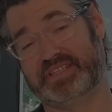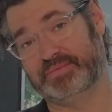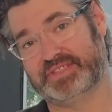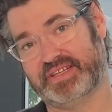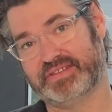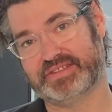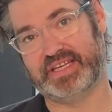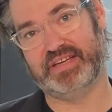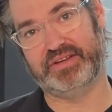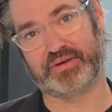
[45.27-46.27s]
stem cells
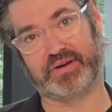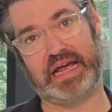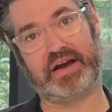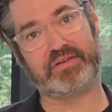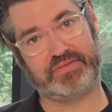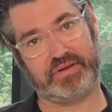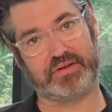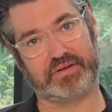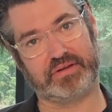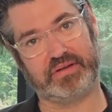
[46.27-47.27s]
in your hair
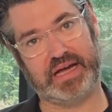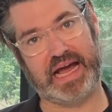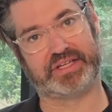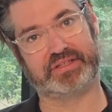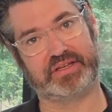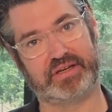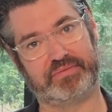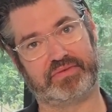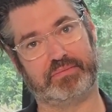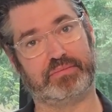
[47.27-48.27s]
follicle actually come
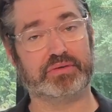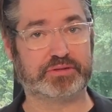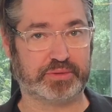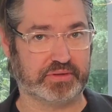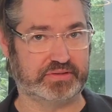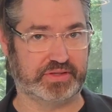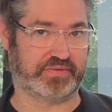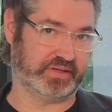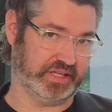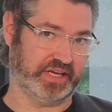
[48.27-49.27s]
from multiple
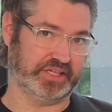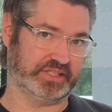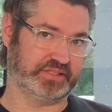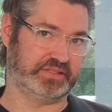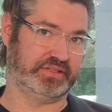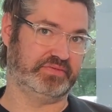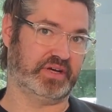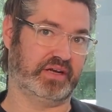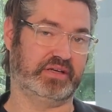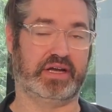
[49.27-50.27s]
different lineages. You've
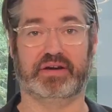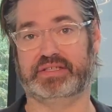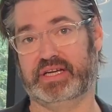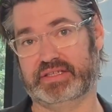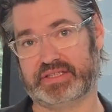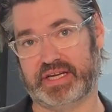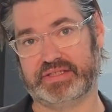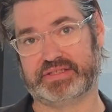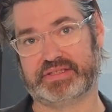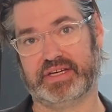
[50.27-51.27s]
got
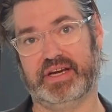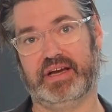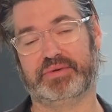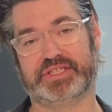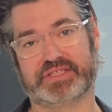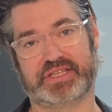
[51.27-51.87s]
keratinocytes, which